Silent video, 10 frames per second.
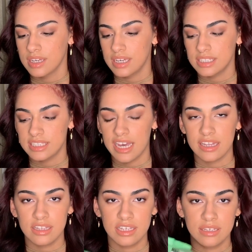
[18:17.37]
And
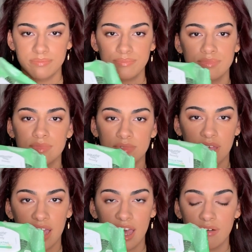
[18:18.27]
sadly
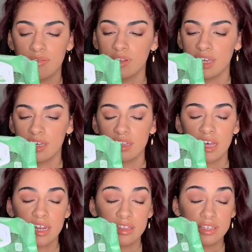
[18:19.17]
I have like a
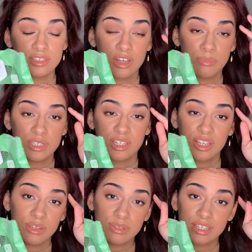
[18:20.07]
lot of this, so I'm just gonna
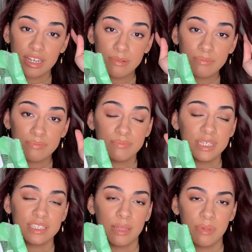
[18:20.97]
use it up
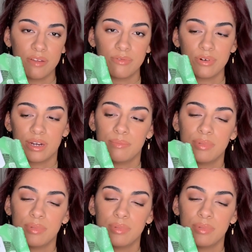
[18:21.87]
because I paid for it.